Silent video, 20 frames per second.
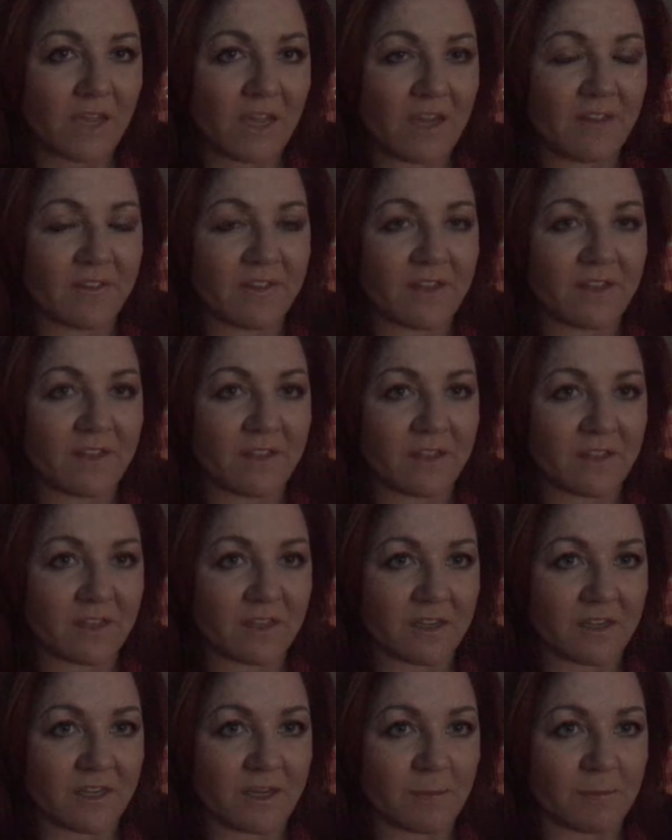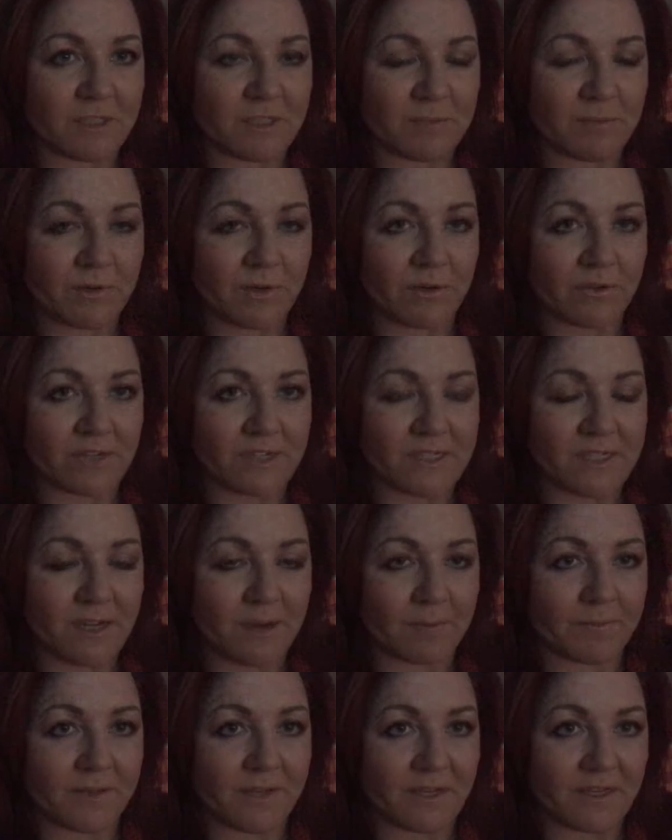And then the numbers progress
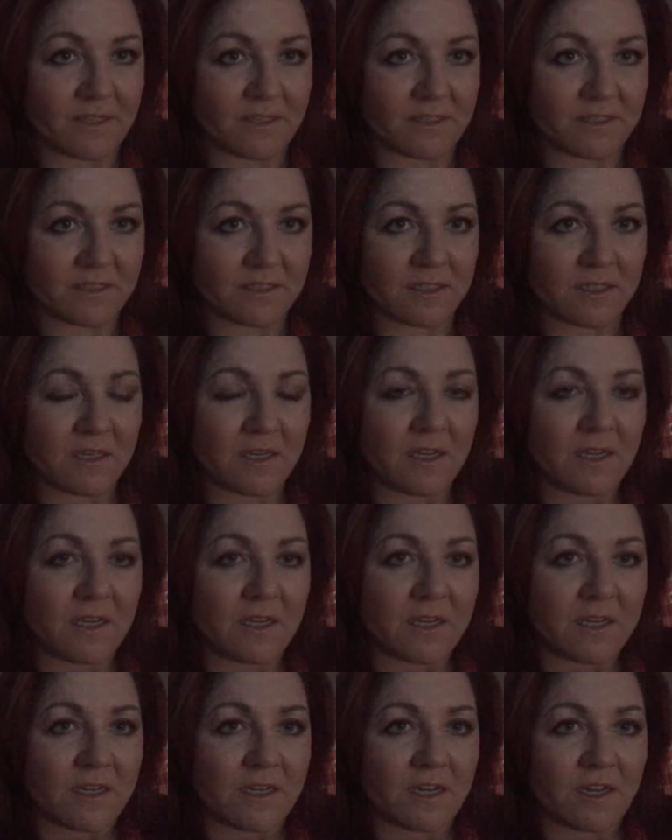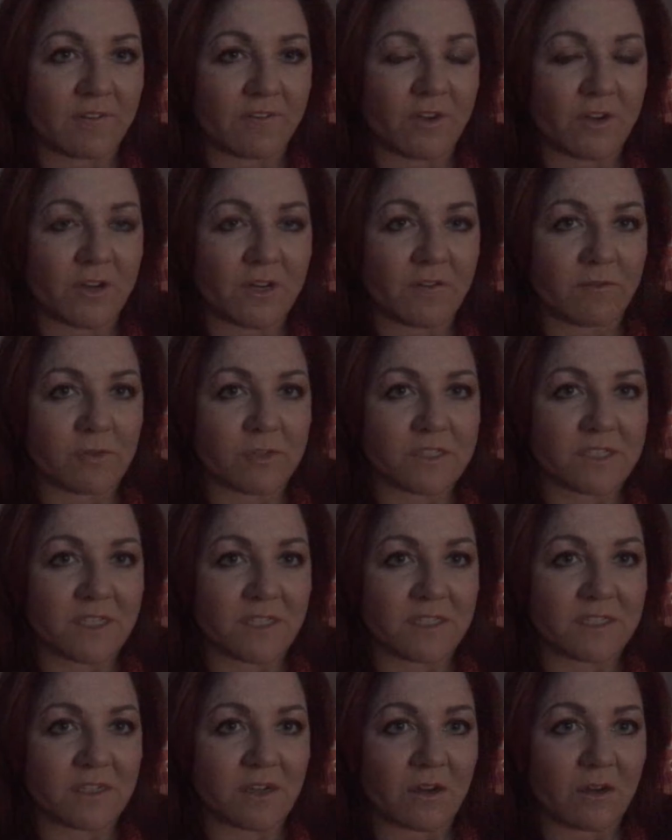up the list. Now, if you're a level
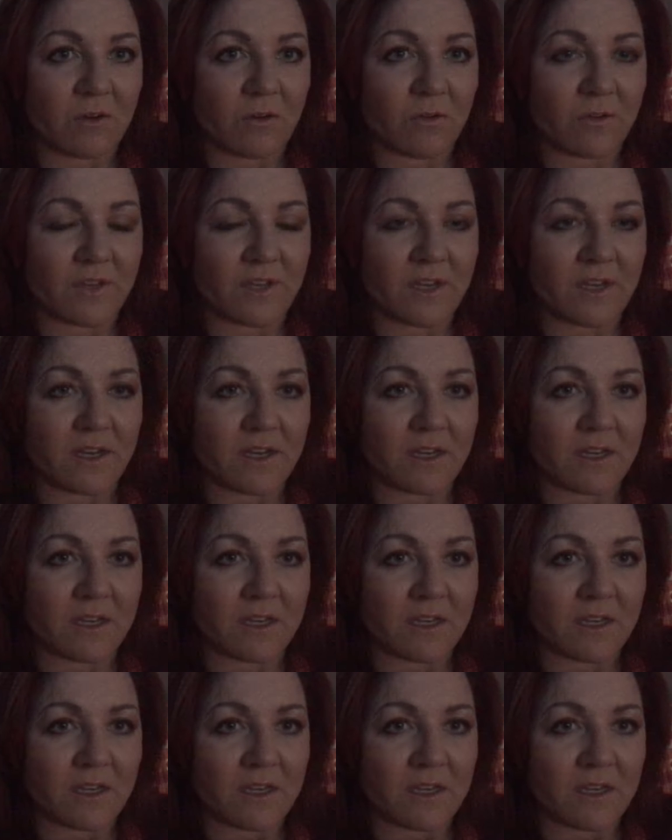6 soul, then,